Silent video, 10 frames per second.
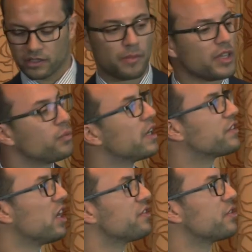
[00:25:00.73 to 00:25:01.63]
something we
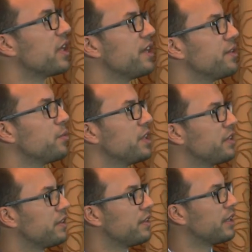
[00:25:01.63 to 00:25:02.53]
have done together
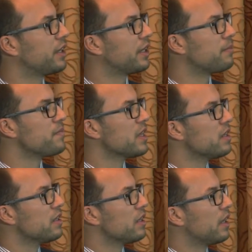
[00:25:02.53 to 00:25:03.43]
with
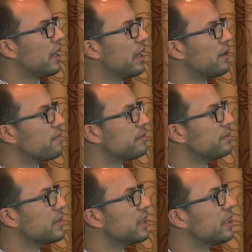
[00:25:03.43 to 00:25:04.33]

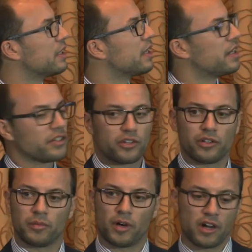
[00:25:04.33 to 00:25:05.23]
an
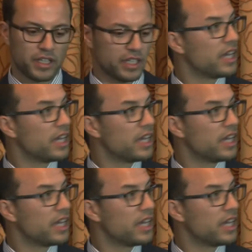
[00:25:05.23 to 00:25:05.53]
external party,